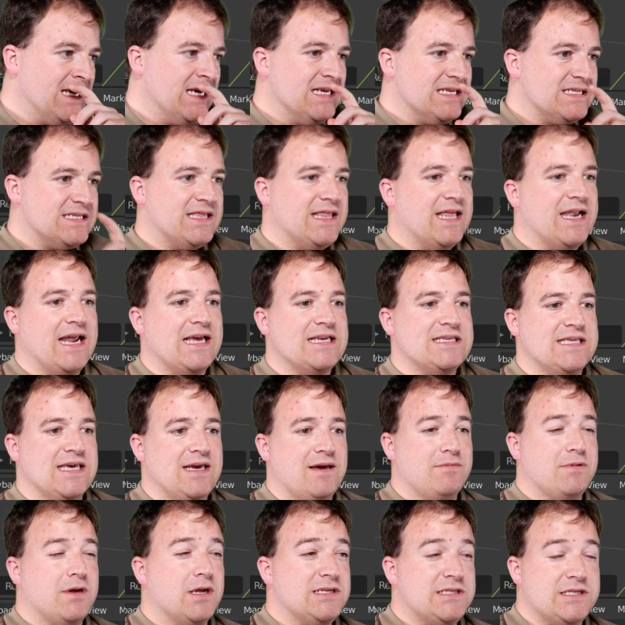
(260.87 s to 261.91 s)
So the next thing
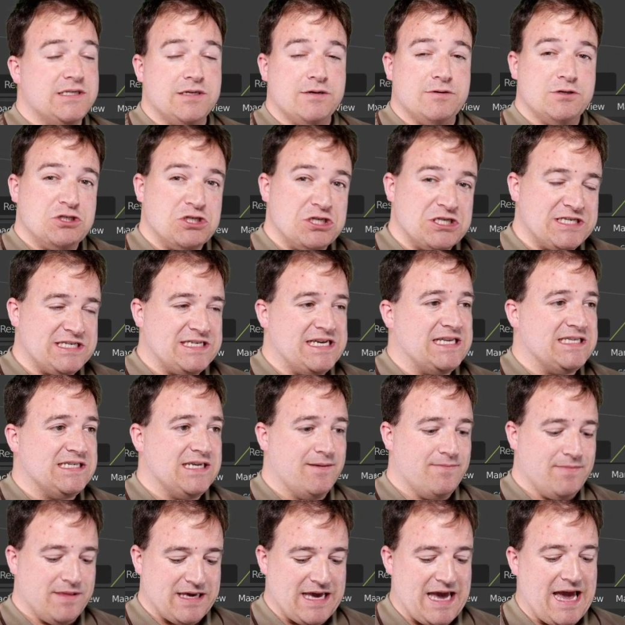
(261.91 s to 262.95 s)
I'm going to do is just set
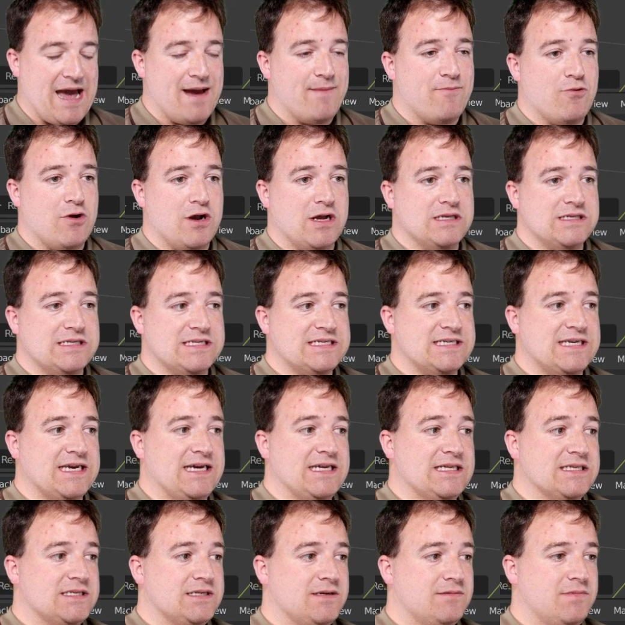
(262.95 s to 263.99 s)
up the camera and
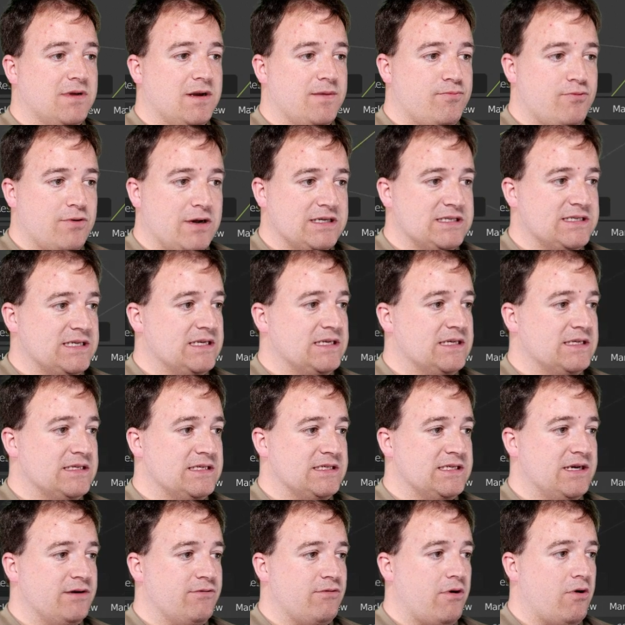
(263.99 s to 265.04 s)
scene. So I'm going to press
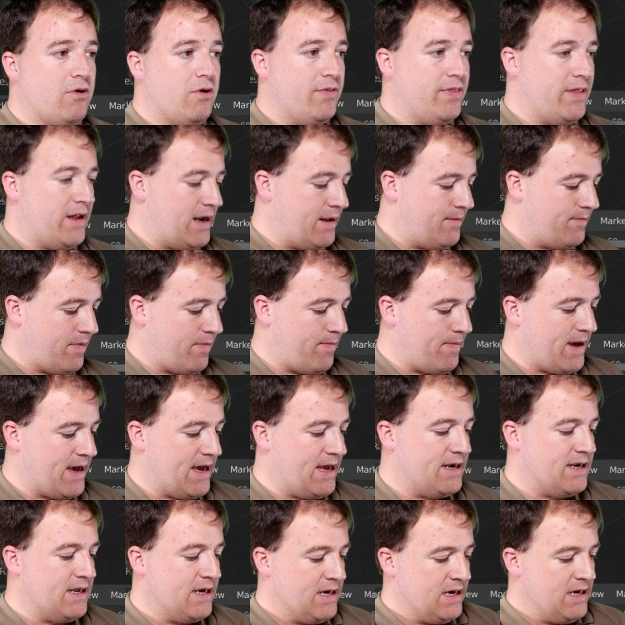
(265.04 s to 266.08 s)
0 on the number pad,